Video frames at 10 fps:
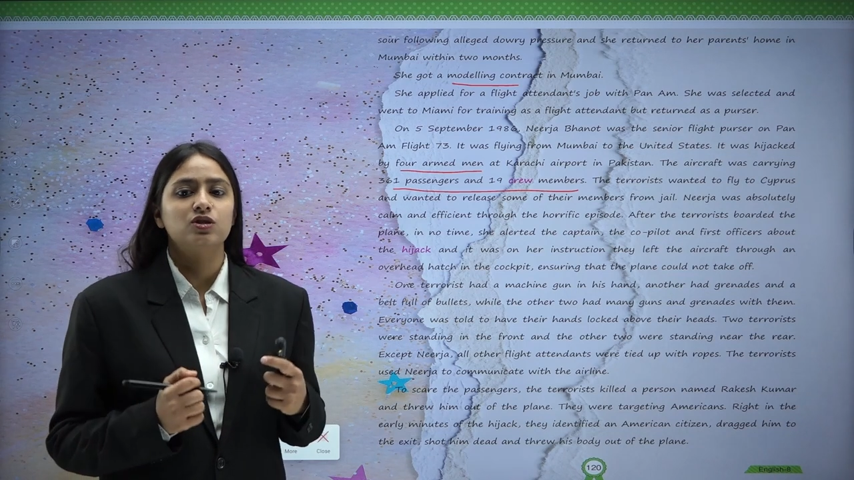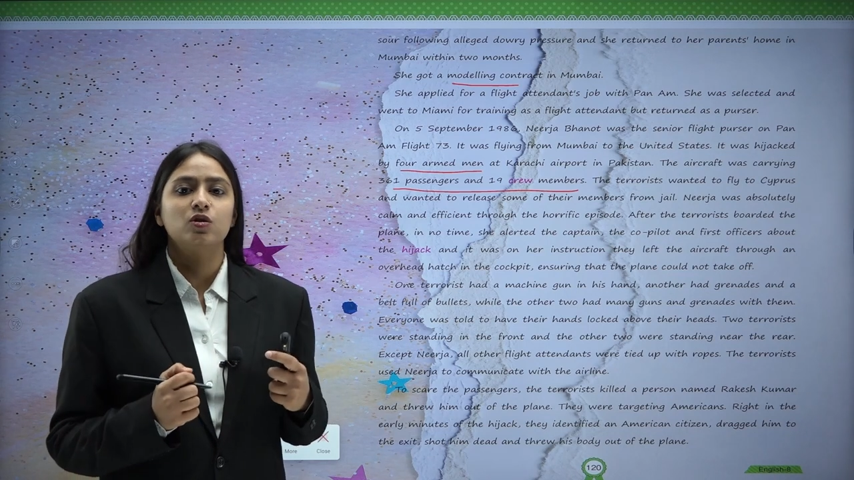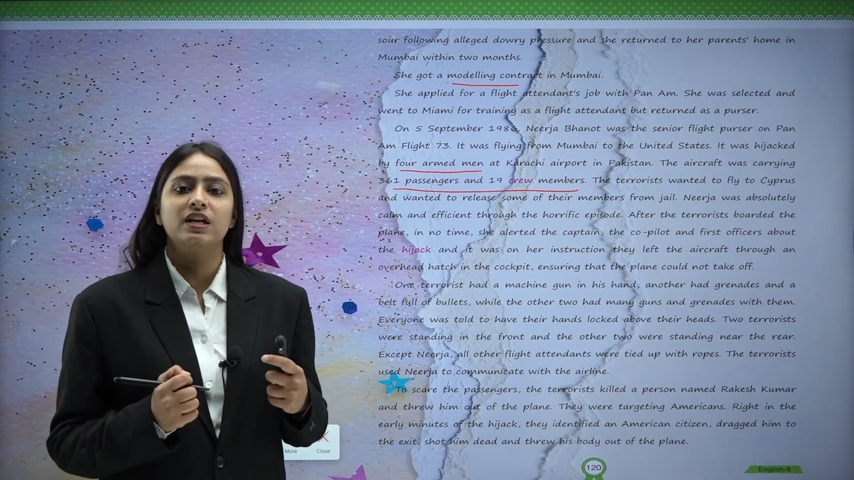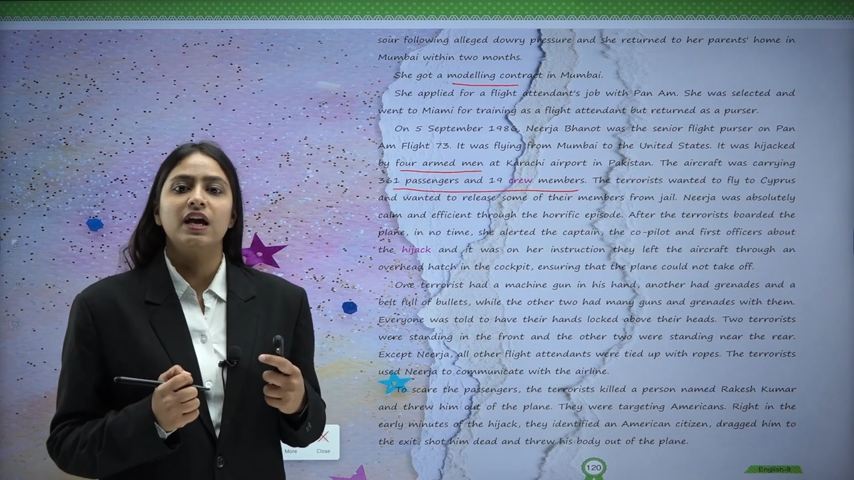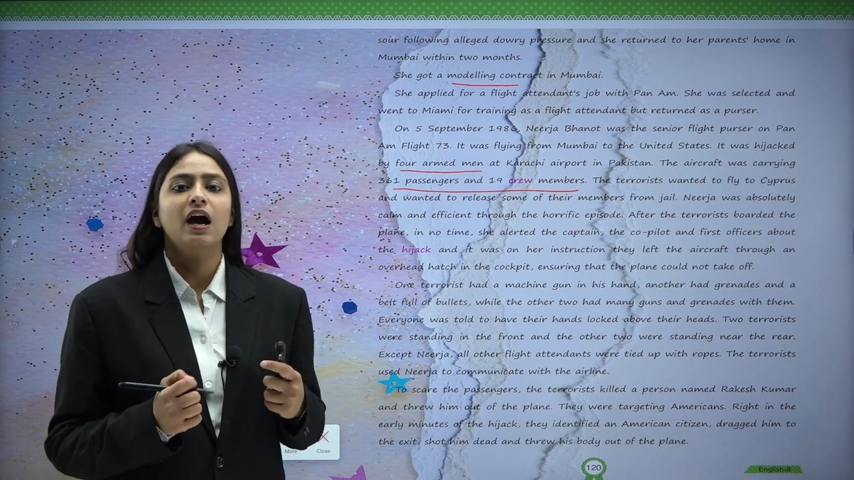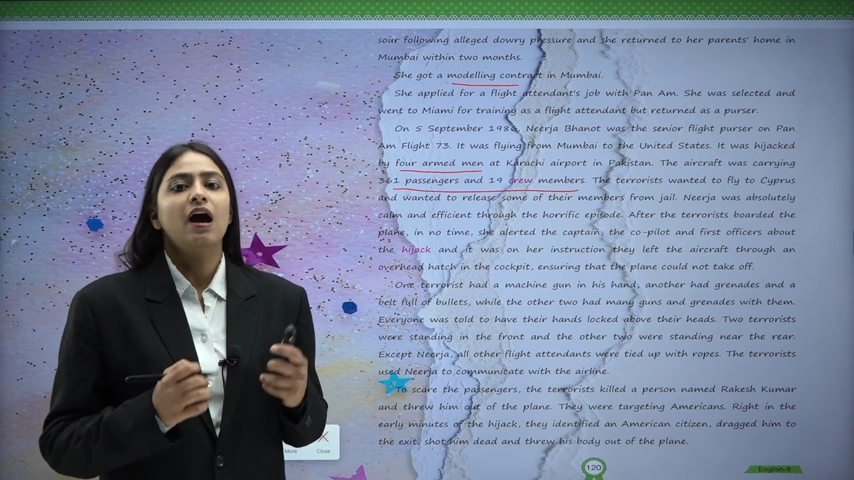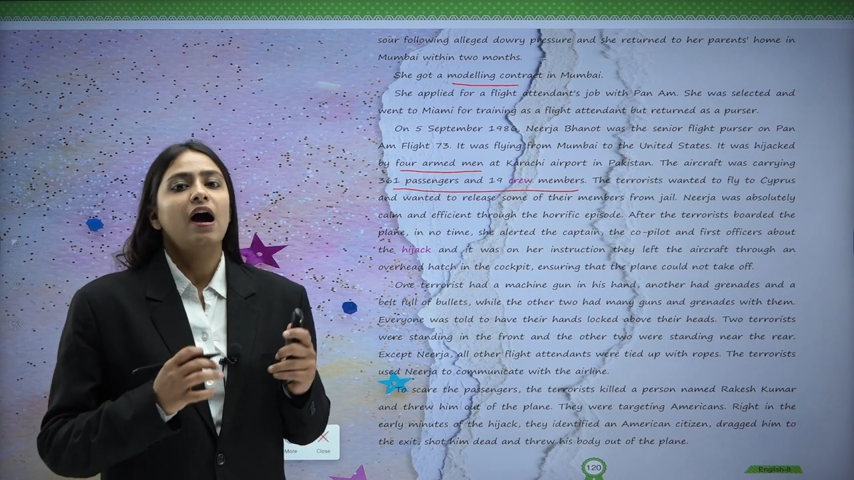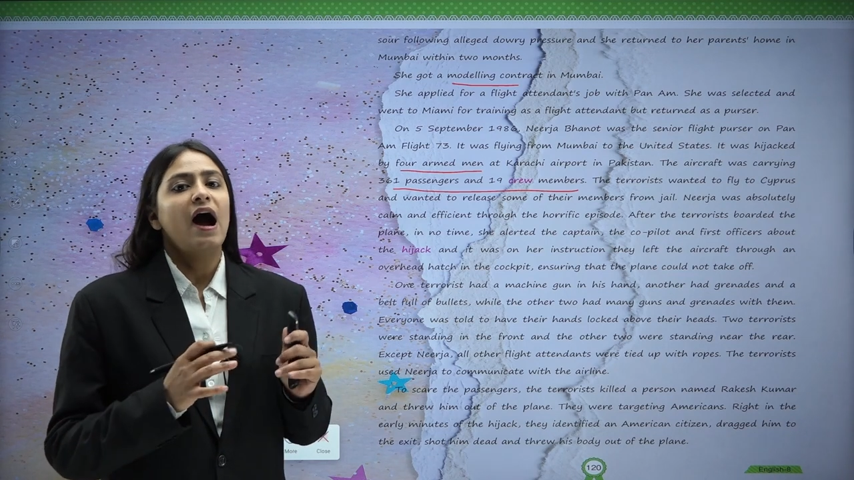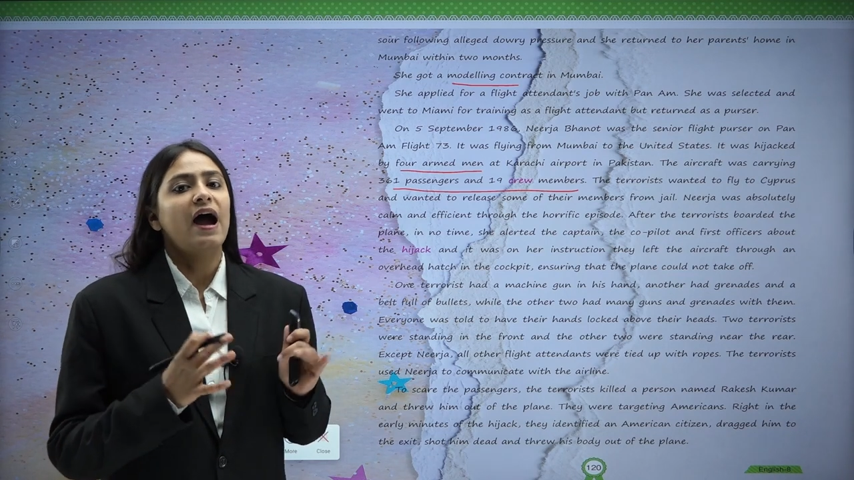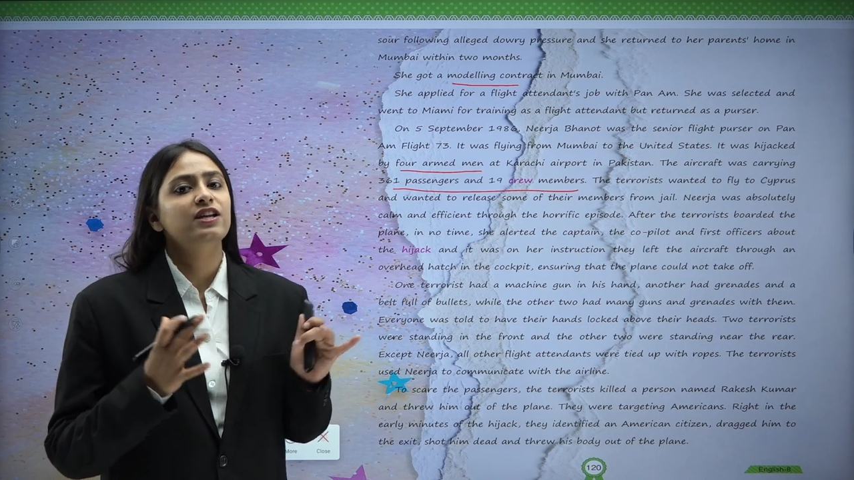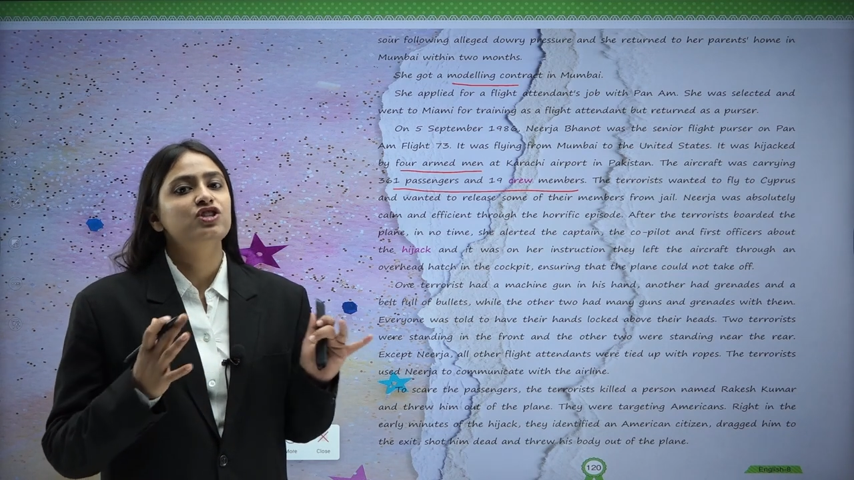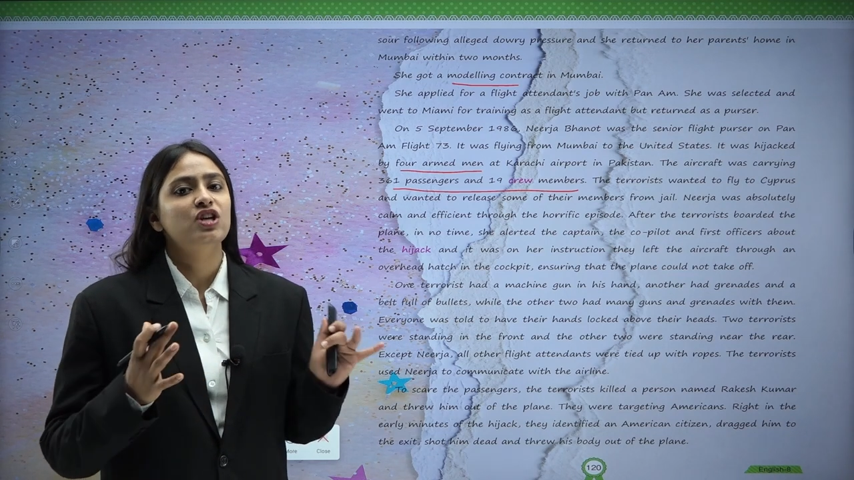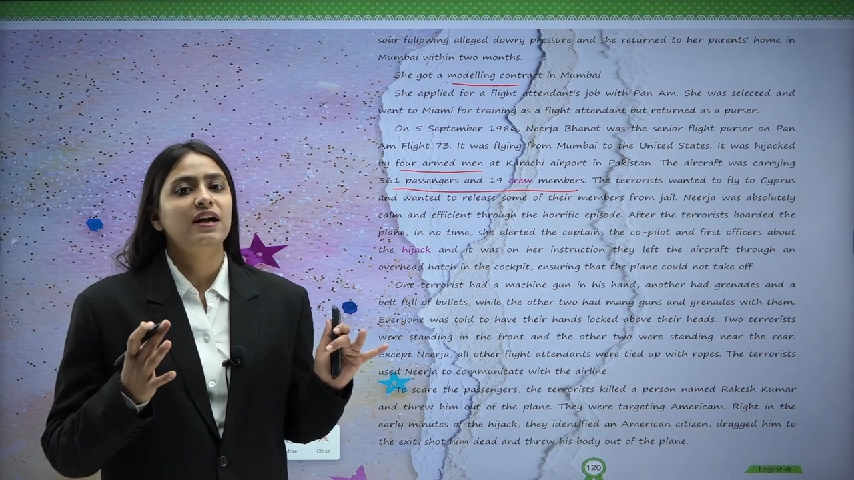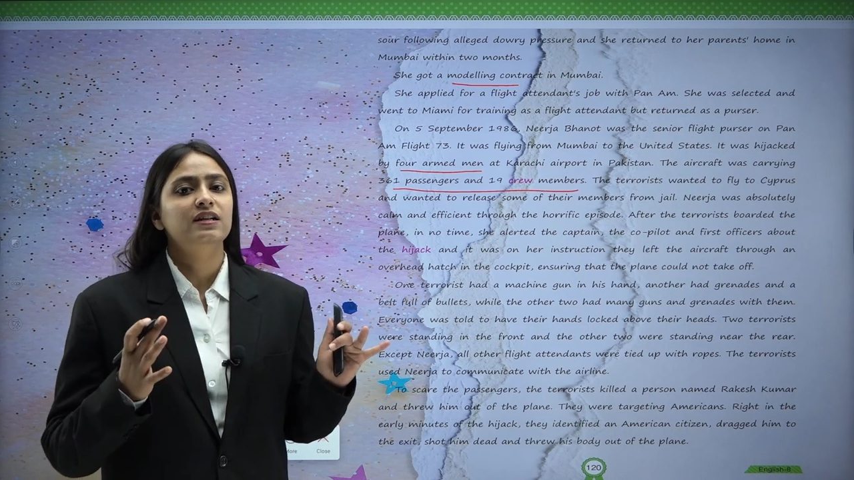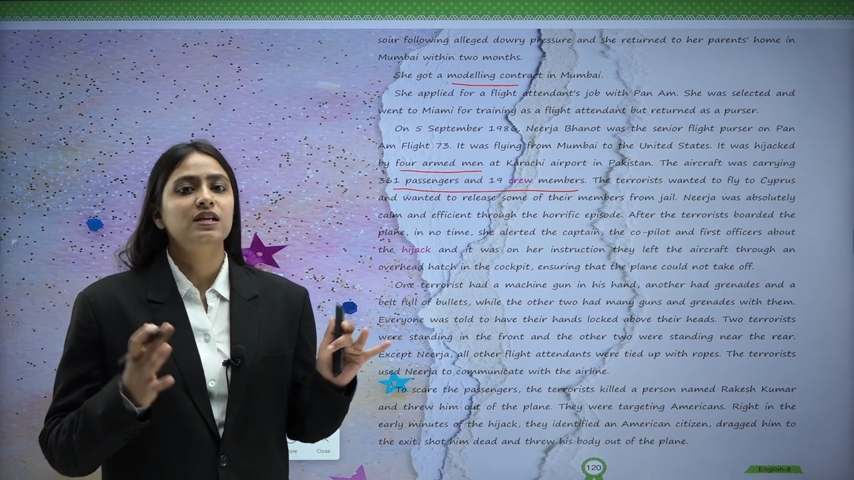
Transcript: So they hijacked